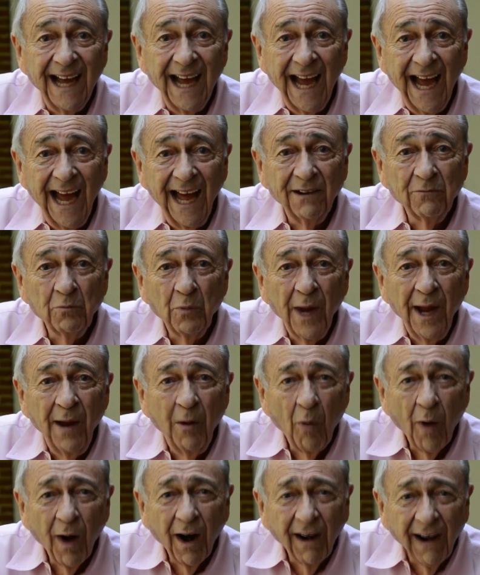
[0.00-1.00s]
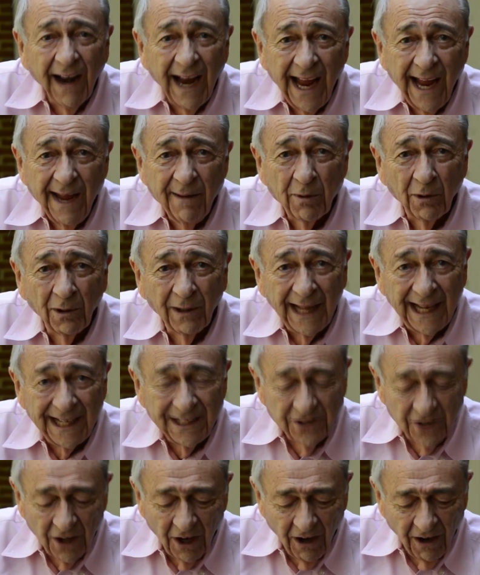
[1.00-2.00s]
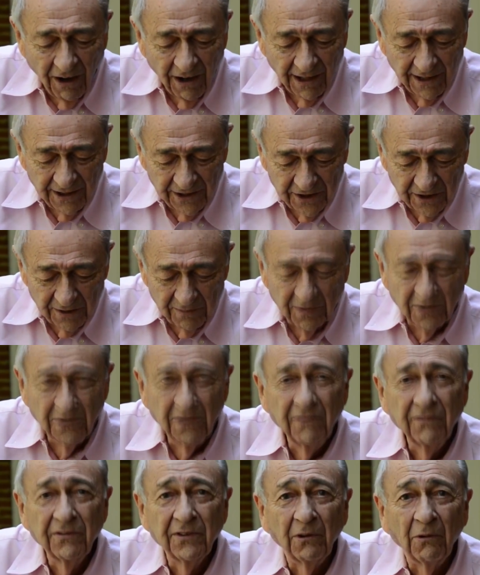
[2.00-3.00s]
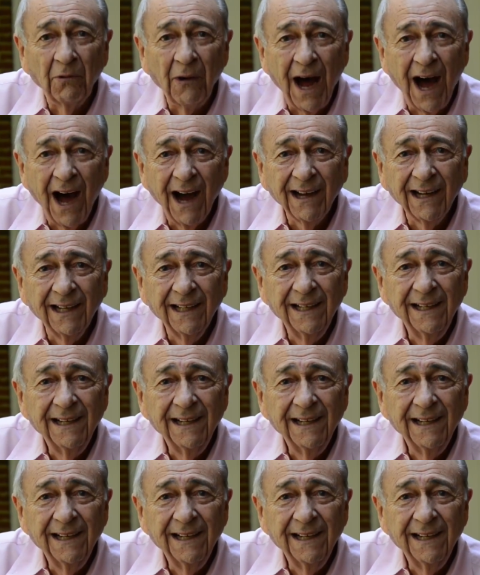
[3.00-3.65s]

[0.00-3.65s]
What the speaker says: And we were able at dawn to move the rock,